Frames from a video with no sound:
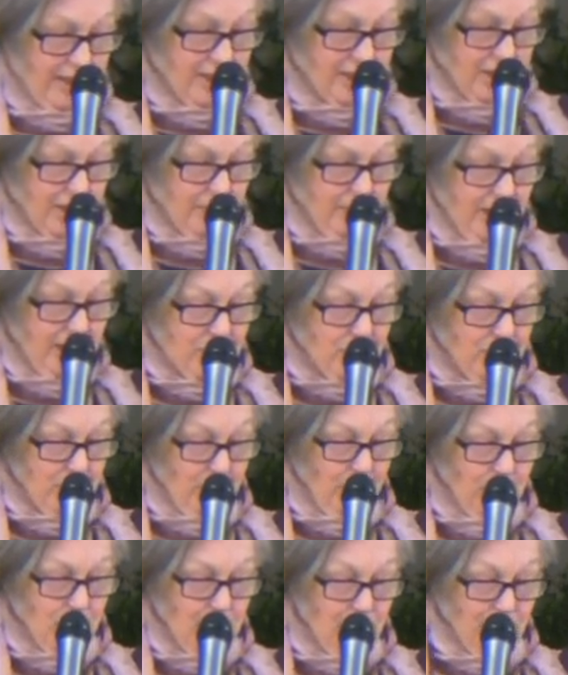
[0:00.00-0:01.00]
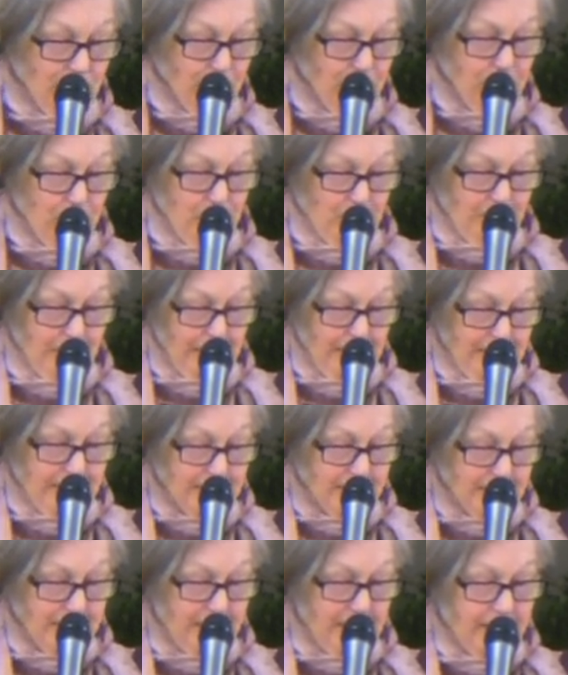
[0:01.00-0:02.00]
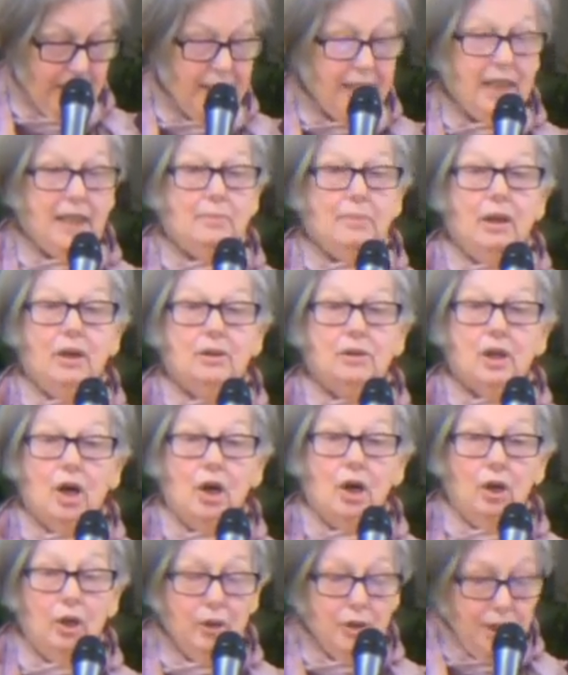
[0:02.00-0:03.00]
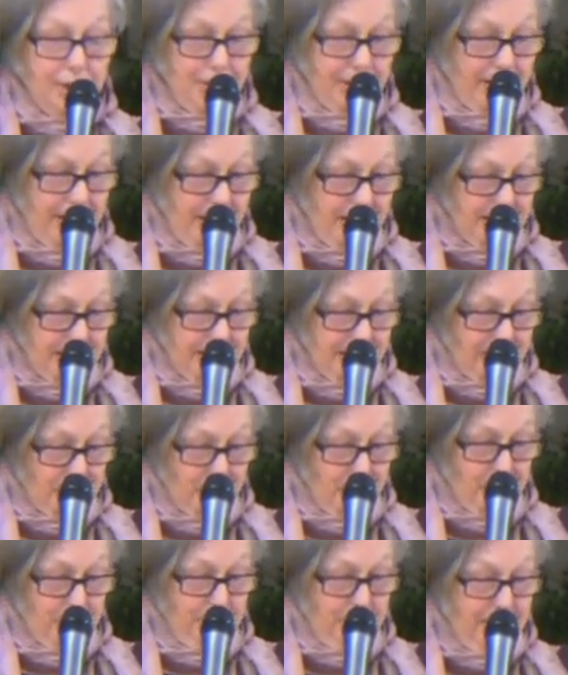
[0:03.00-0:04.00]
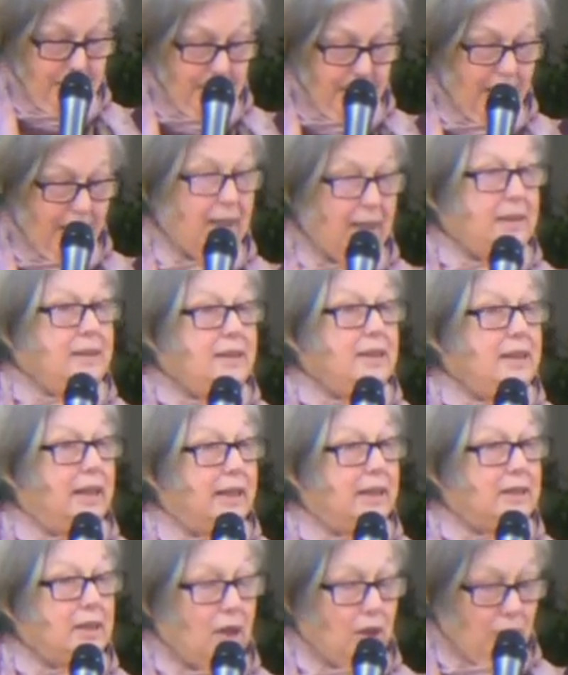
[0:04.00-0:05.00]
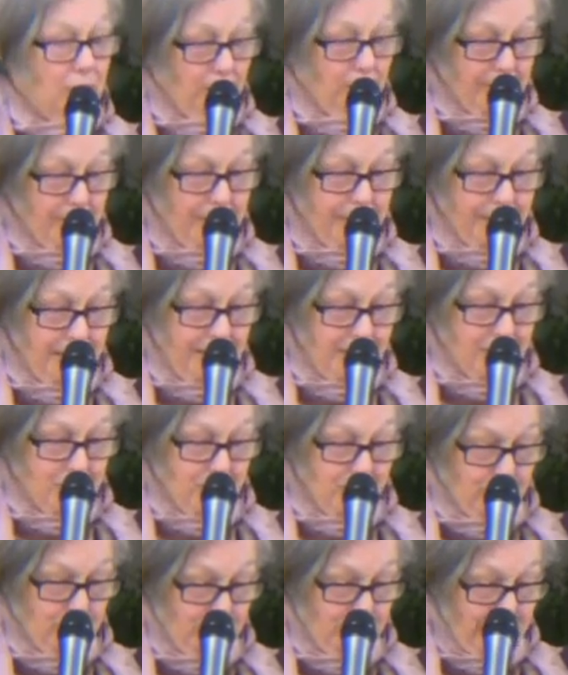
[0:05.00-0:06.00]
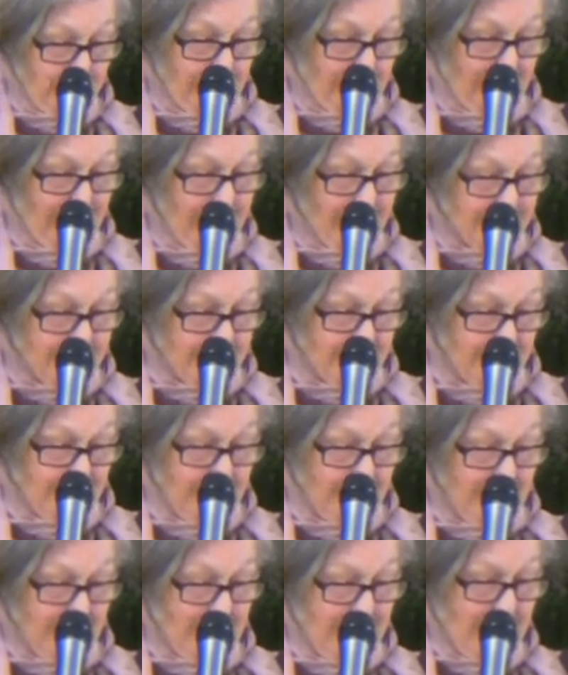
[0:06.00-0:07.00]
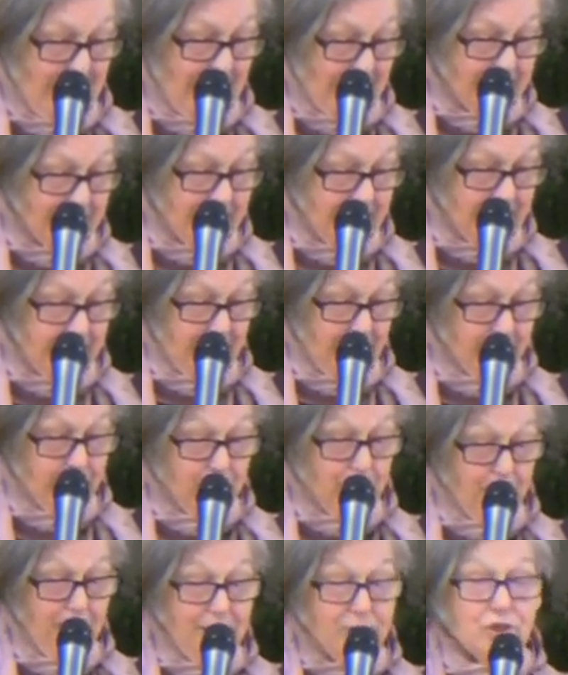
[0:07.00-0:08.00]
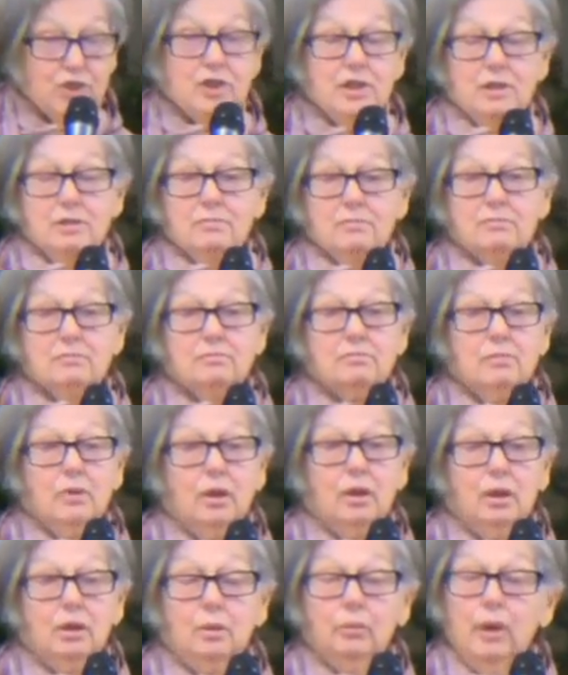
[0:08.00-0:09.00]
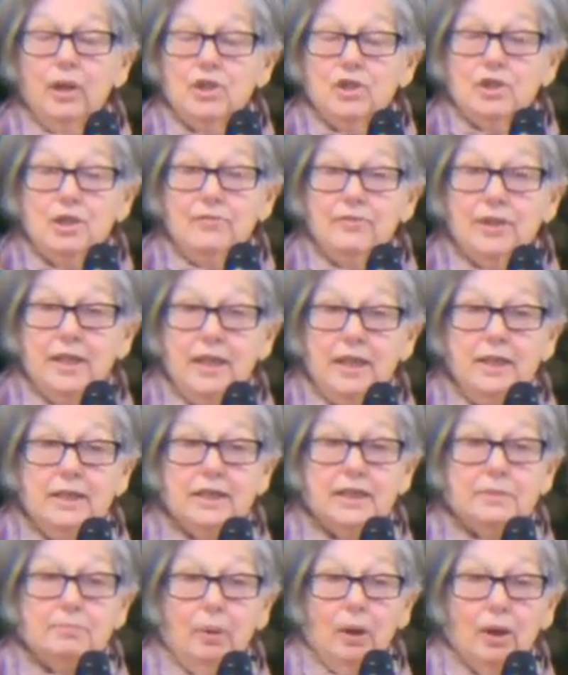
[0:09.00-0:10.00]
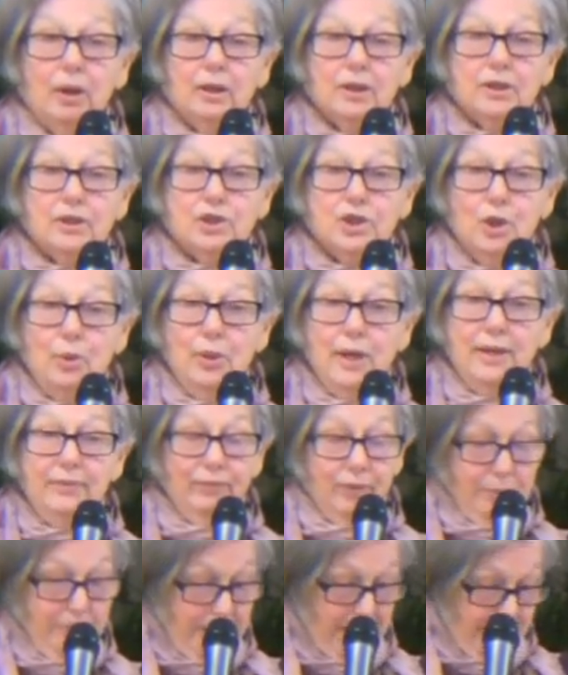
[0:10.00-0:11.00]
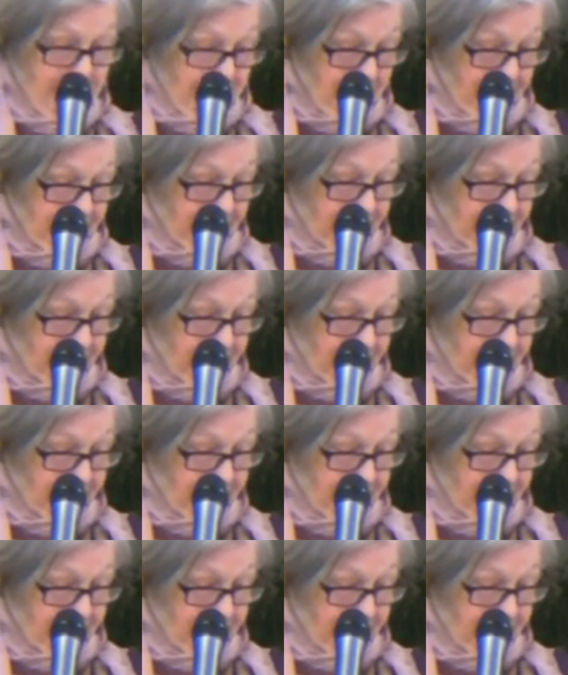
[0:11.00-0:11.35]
So as you look over your list and think about all the things that could be done and all the things you're good at, ask another question. Which of these sparks joy for me?